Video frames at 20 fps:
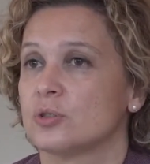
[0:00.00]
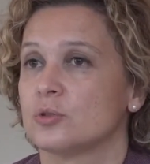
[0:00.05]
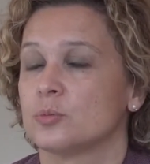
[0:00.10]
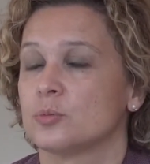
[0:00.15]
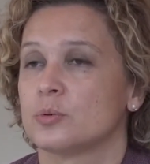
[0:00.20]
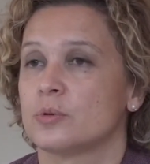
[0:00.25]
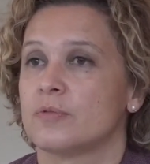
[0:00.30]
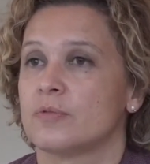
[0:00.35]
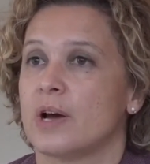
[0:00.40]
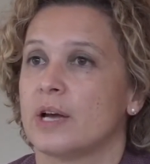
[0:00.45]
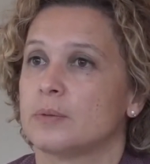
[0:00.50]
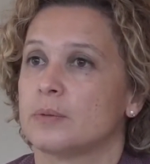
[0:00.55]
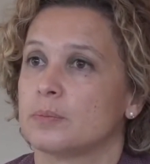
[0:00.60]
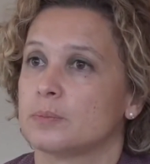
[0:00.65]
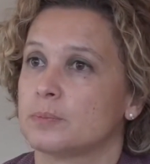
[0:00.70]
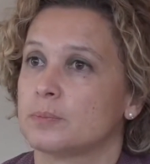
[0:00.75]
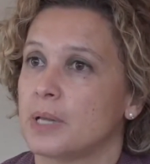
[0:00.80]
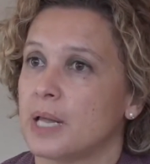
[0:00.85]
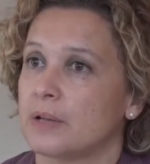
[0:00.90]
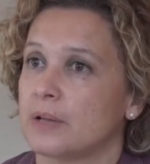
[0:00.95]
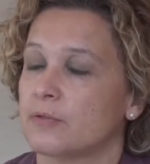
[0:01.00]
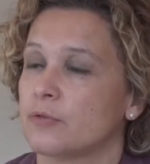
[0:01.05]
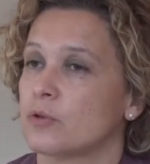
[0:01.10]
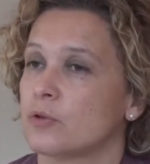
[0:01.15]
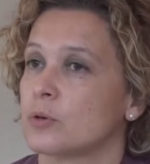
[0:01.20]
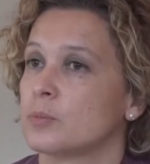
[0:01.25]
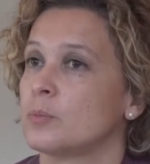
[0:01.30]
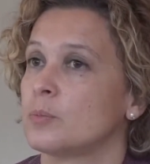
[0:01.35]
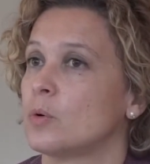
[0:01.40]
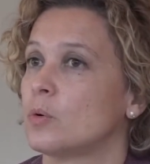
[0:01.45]
to provide
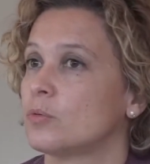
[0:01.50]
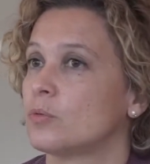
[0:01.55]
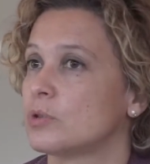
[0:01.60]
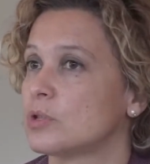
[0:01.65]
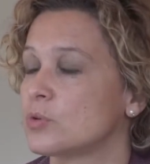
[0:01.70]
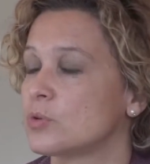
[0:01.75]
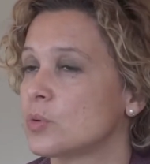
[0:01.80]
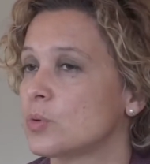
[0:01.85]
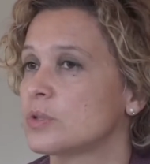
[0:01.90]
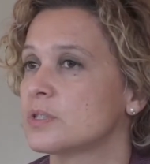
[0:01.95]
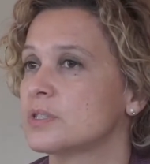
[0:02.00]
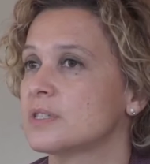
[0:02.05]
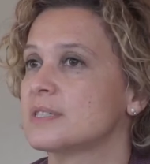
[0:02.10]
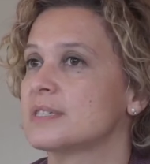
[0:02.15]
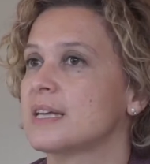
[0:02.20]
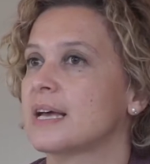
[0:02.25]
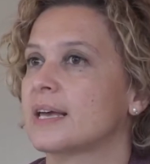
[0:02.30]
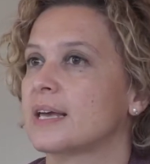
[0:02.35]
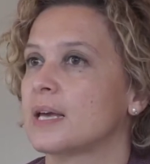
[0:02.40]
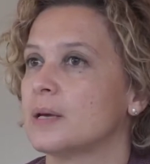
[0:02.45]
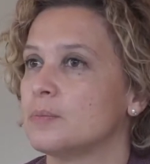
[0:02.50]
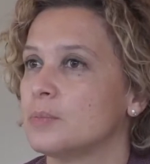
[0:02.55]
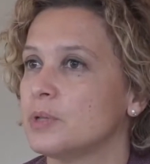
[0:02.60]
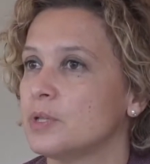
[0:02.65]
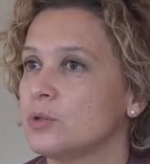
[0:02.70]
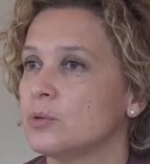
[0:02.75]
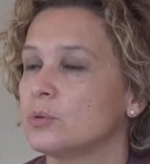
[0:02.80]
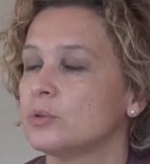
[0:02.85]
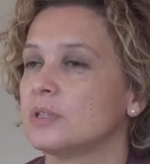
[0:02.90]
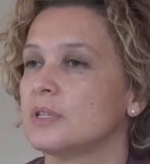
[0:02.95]
platform of resources that can be
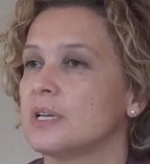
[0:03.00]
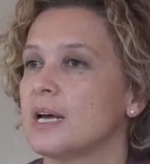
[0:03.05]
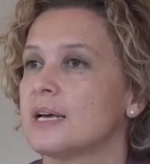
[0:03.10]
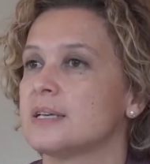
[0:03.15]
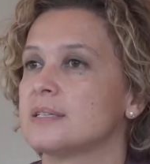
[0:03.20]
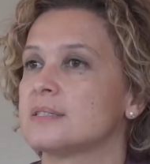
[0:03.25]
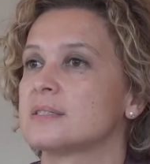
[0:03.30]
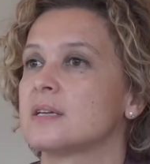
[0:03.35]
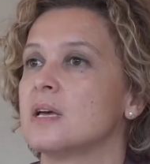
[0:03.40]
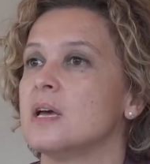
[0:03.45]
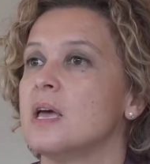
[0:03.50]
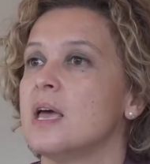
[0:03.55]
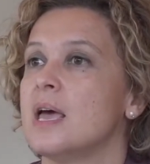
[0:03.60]
utilized